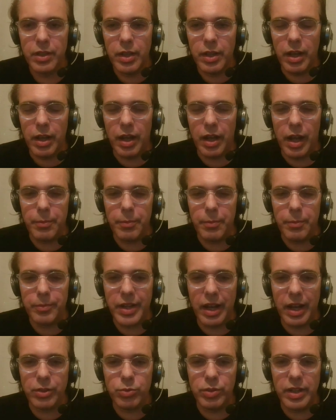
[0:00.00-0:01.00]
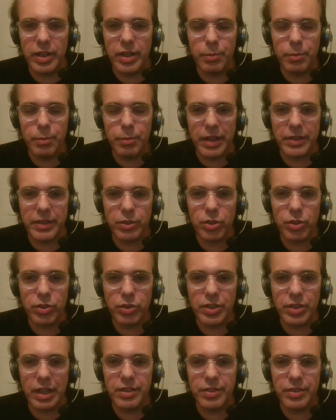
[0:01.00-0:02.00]
calculated by the
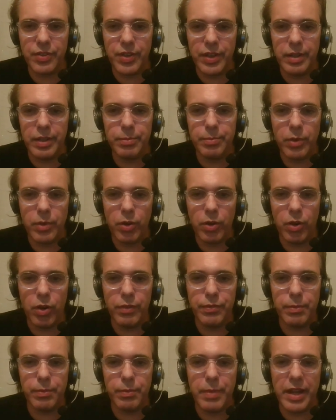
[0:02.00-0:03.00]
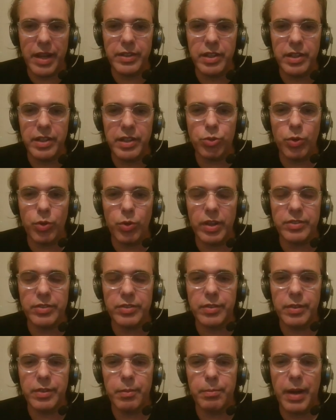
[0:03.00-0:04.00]
total stream of money
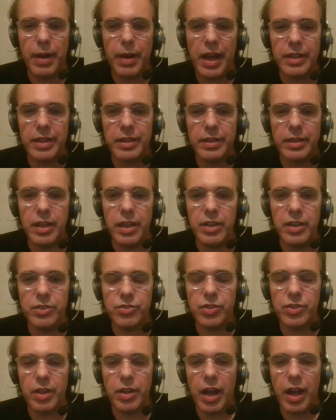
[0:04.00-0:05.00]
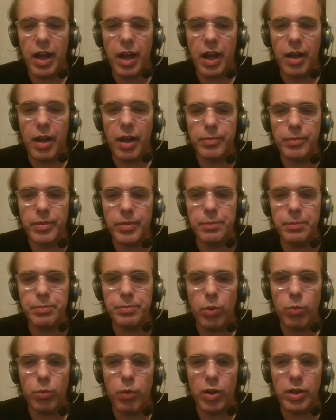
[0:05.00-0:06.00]
issuance by each
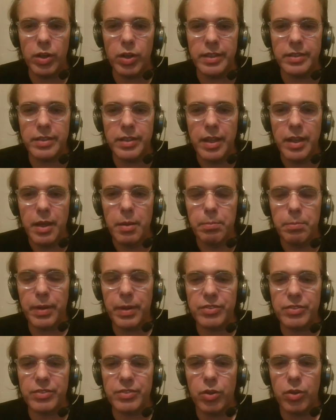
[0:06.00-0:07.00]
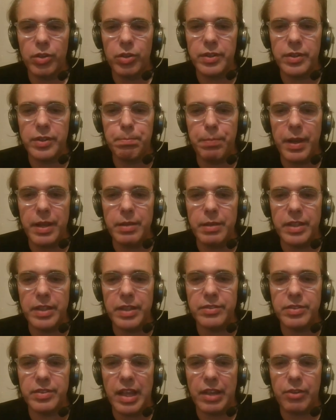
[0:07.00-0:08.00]
crypto wallet, plus all the
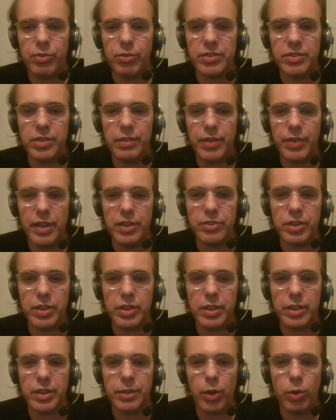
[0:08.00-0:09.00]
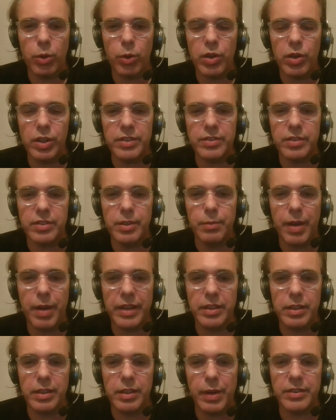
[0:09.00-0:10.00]
payments that receive each crypto wallet
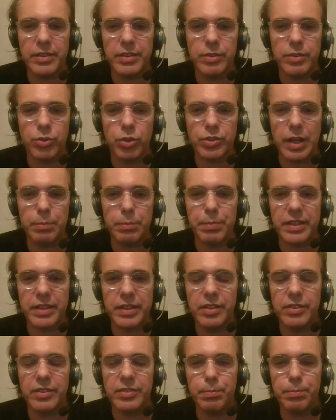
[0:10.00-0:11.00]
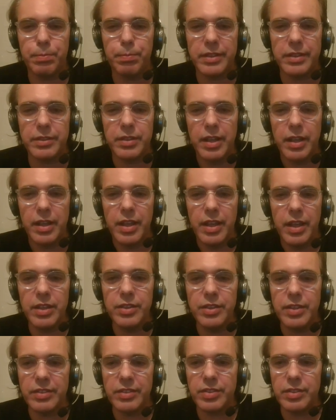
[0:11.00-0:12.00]
divided by the total participant
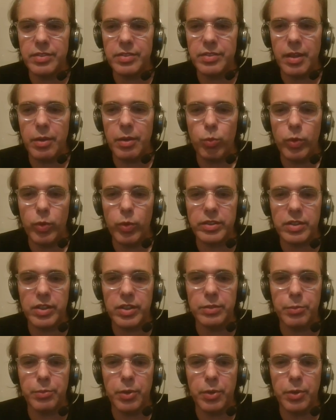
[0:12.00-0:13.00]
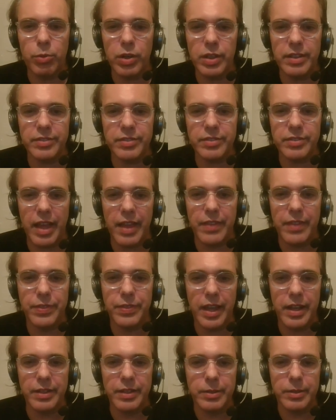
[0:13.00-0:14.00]
in the system with crypto wallets. And
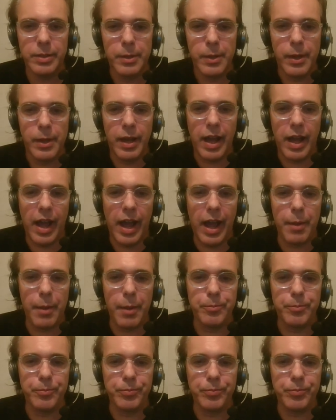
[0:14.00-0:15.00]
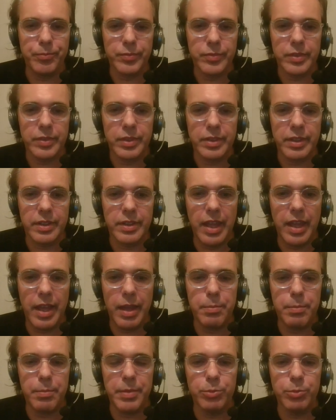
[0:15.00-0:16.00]
then
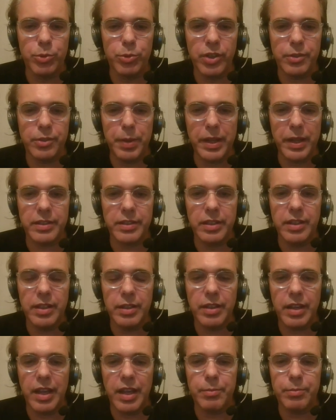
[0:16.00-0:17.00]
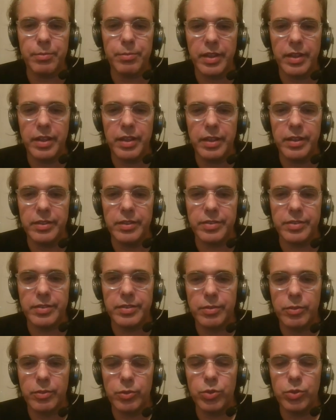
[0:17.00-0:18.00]
the minimum expected income
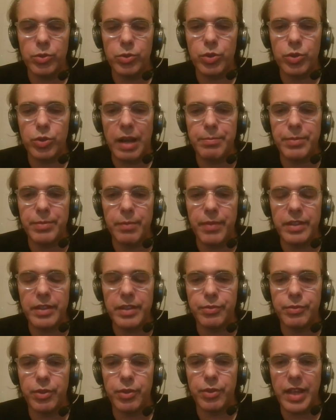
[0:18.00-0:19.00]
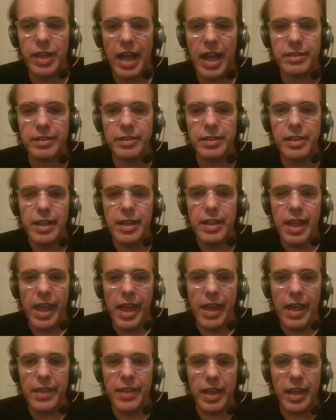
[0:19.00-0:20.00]
is, you have the base for that.
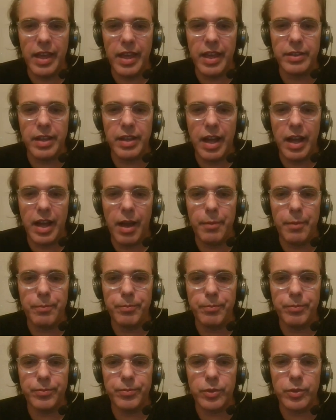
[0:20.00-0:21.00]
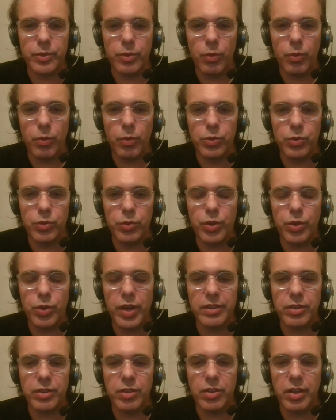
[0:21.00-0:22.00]
And then you
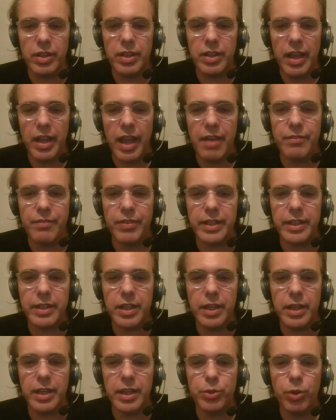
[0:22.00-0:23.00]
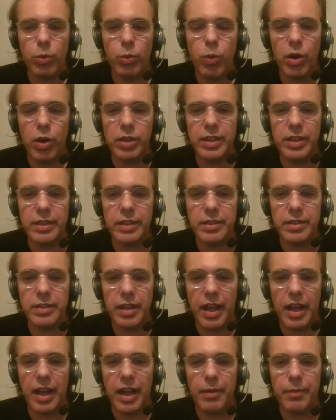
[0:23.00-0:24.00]
get every crypto wallet
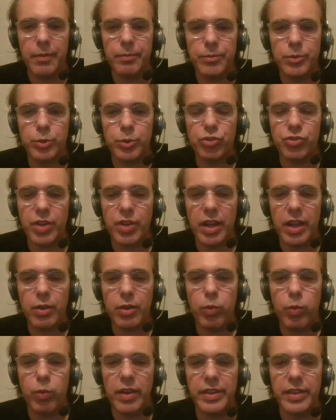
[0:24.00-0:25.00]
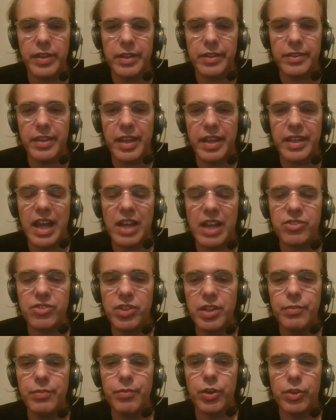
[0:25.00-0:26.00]
to check whether they
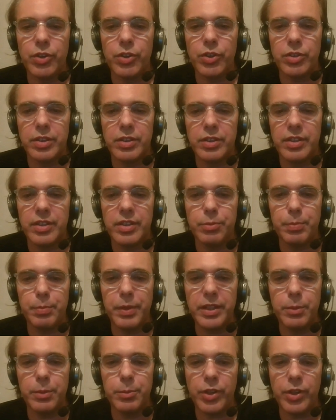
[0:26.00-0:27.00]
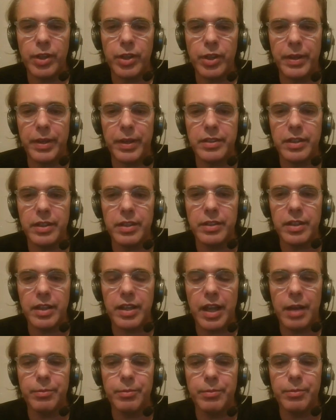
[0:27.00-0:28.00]
achieve or not this minimum expected
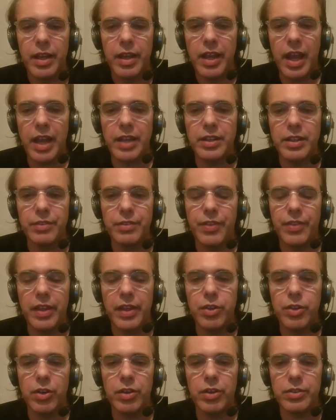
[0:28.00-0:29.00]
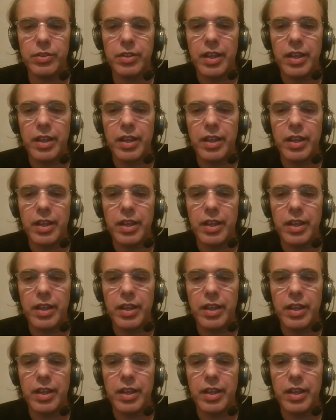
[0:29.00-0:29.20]
income. And if they don't,